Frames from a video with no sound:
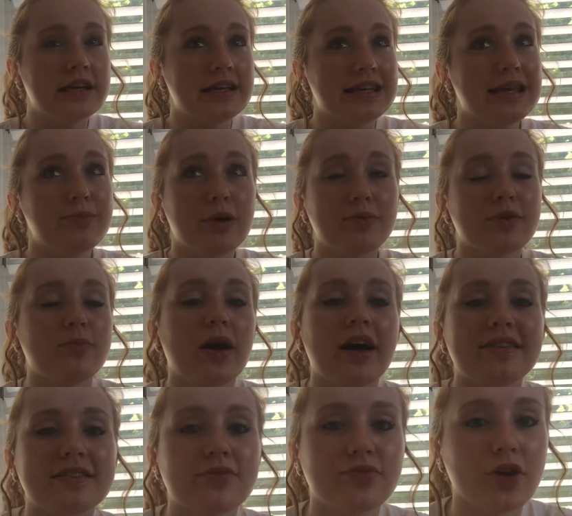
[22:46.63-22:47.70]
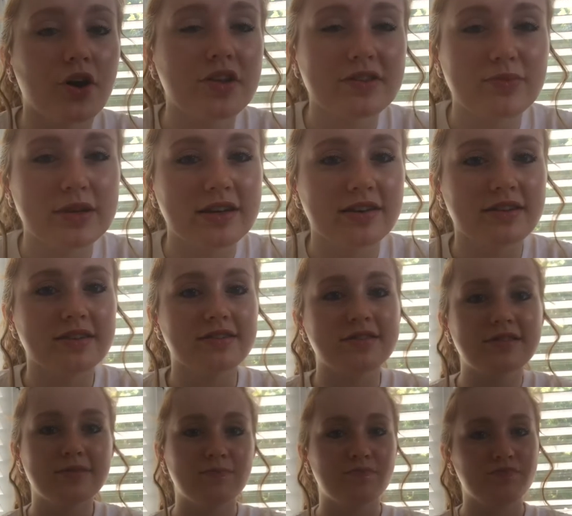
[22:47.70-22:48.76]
keep up the positive thoughts, because